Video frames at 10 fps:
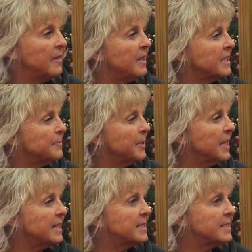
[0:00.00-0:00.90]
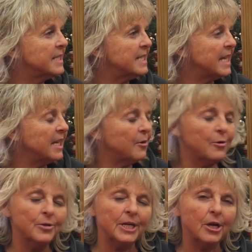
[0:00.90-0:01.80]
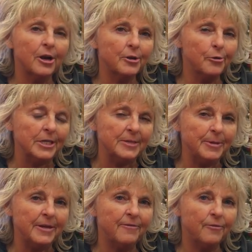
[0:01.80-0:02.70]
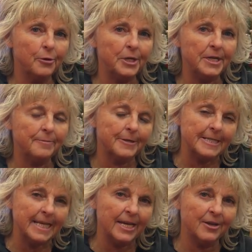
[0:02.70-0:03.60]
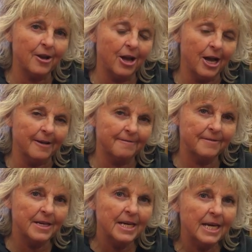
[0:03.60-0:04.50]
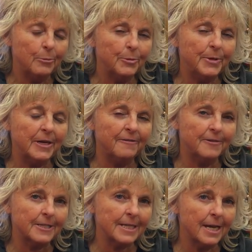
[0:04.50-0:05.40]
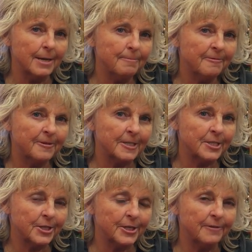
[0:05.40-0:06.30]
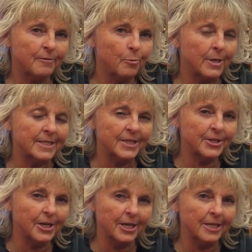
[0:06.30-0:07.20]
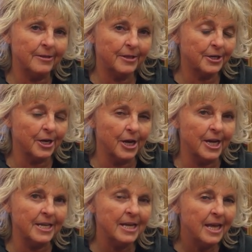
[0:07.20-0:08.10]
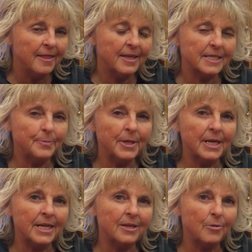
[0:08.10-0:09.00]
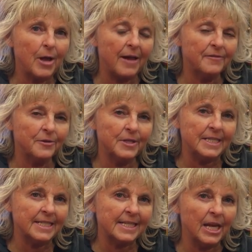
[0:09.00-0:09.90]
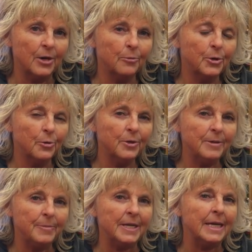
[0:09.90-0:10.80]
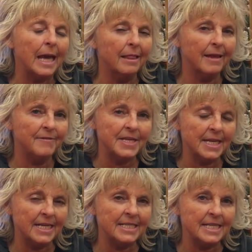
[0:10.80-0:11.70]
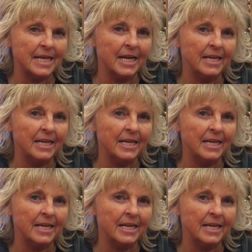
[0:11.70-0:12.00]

These plates today only are going to be 40% off. It will be a first come, first serve. Once they're gone, they're gone. This plate, after the discount, would only be $11.99.